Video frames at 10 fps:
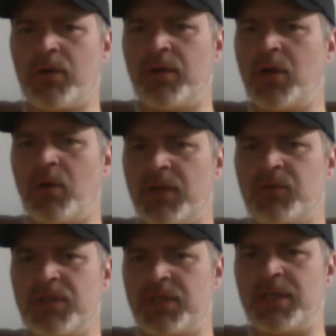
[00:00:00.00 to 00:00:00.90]
water no
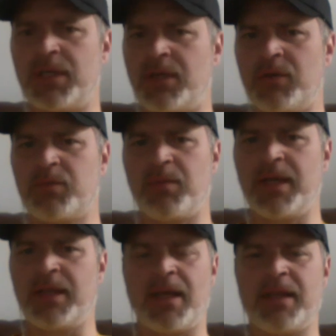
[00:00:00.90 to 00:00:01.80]
electricity can you
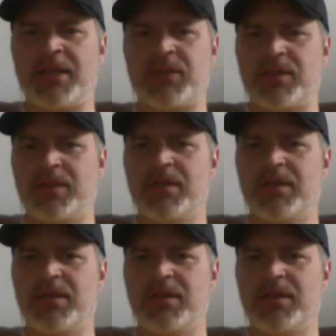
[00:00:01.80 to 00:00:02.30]
explain that that's